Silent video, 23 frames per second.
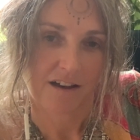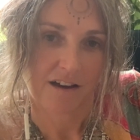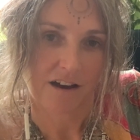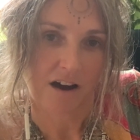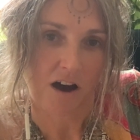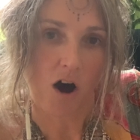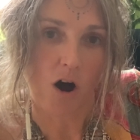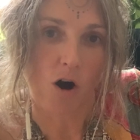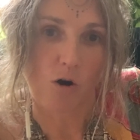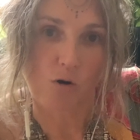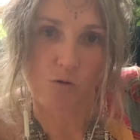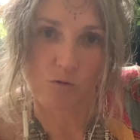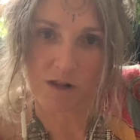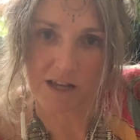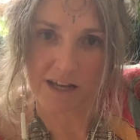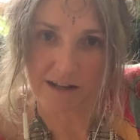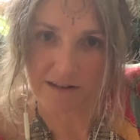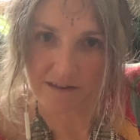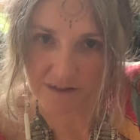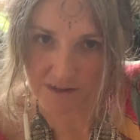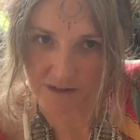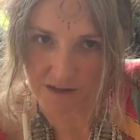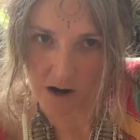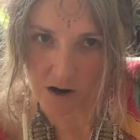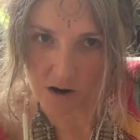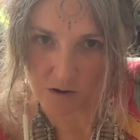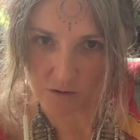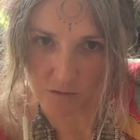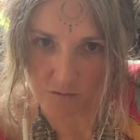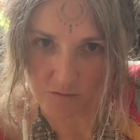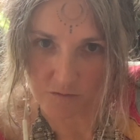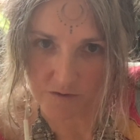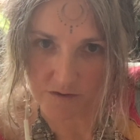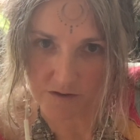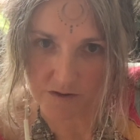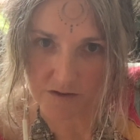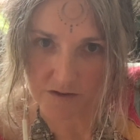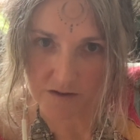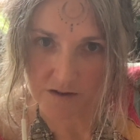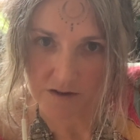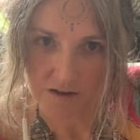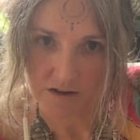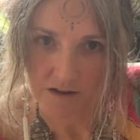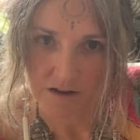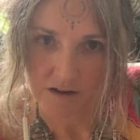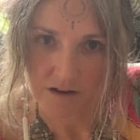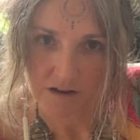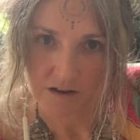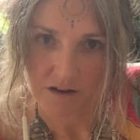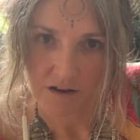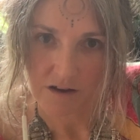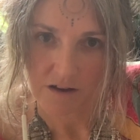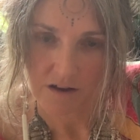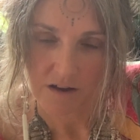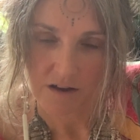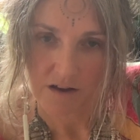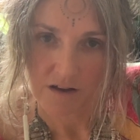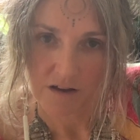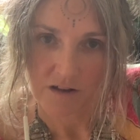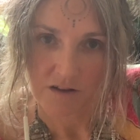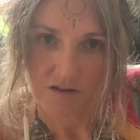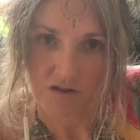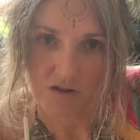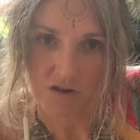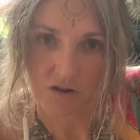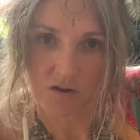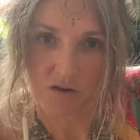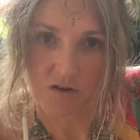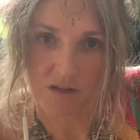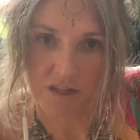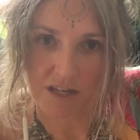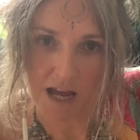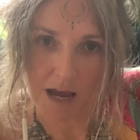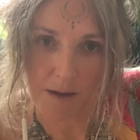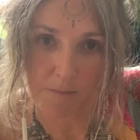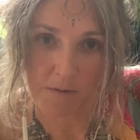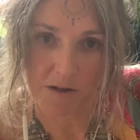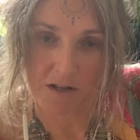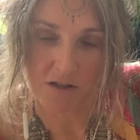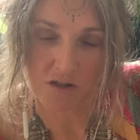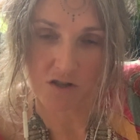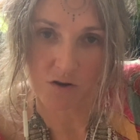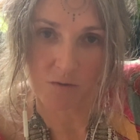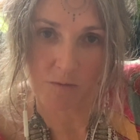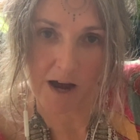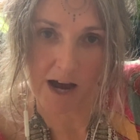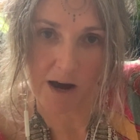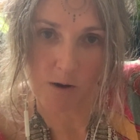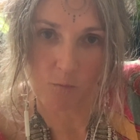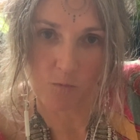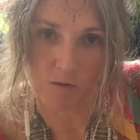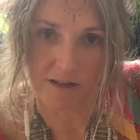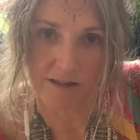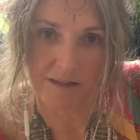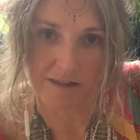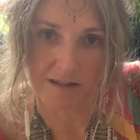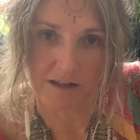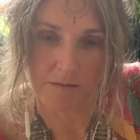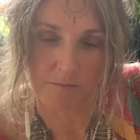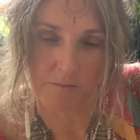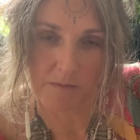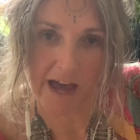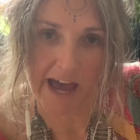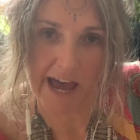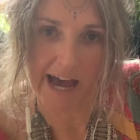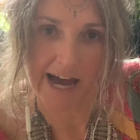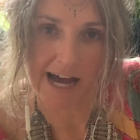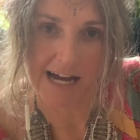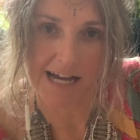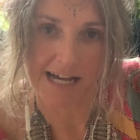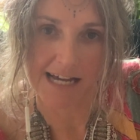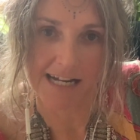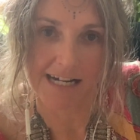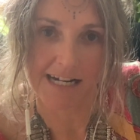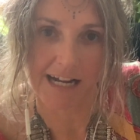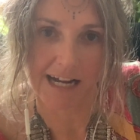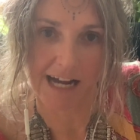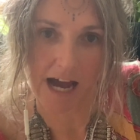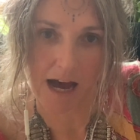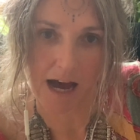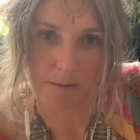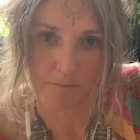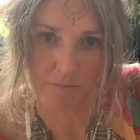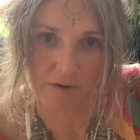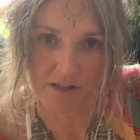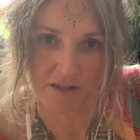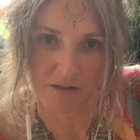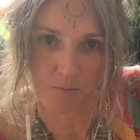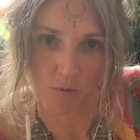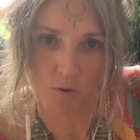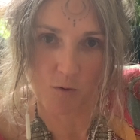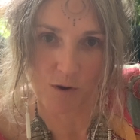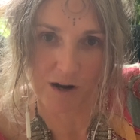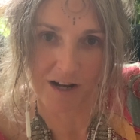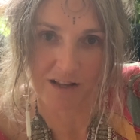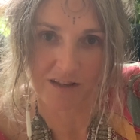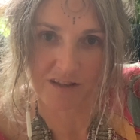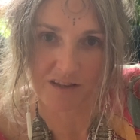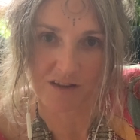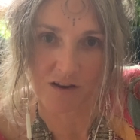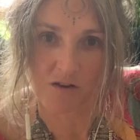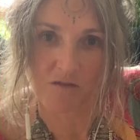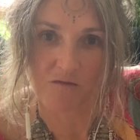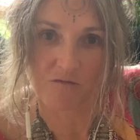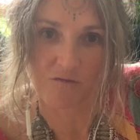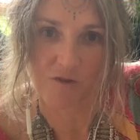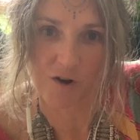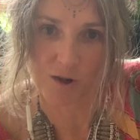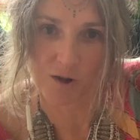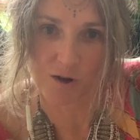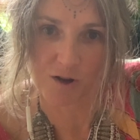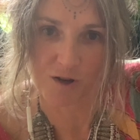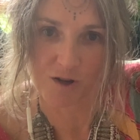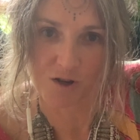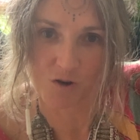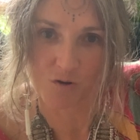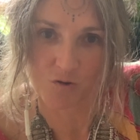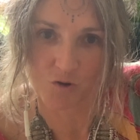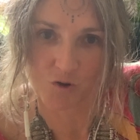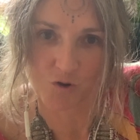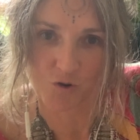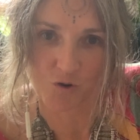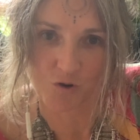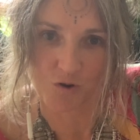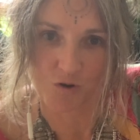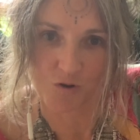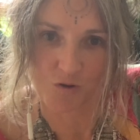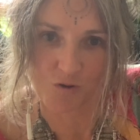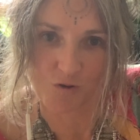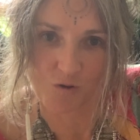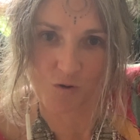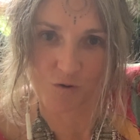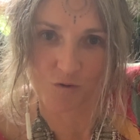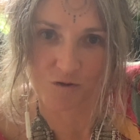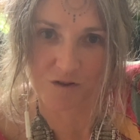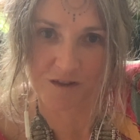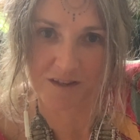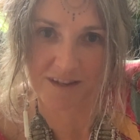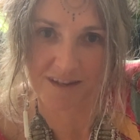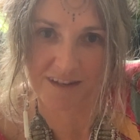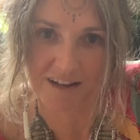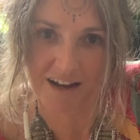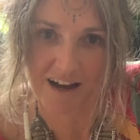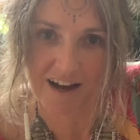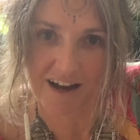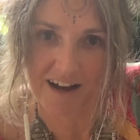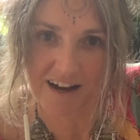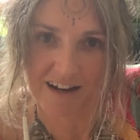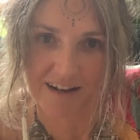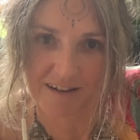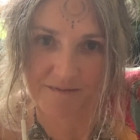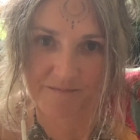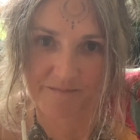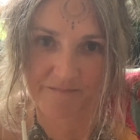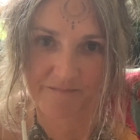holy souls to tap into our wisdom, our inner compass point. So follow your true North Star